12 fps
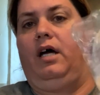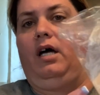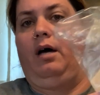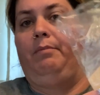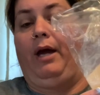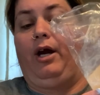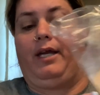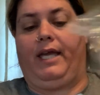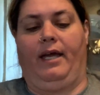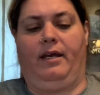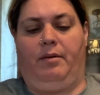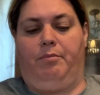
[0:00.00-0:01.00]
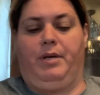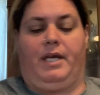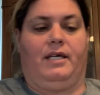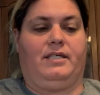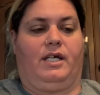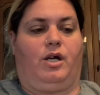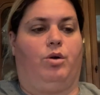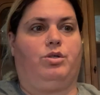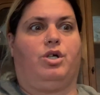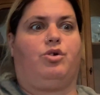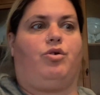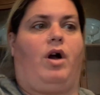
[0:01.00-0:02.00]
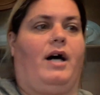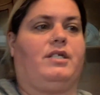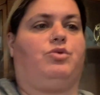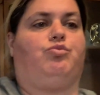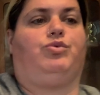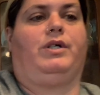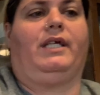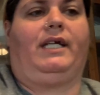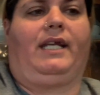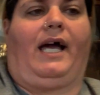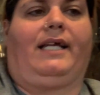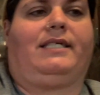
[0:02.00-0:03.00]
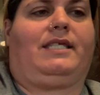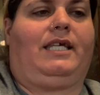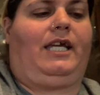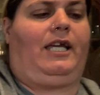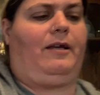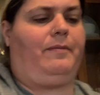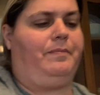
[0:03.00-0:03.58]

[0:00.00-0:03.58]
American, because it goes across really nicely.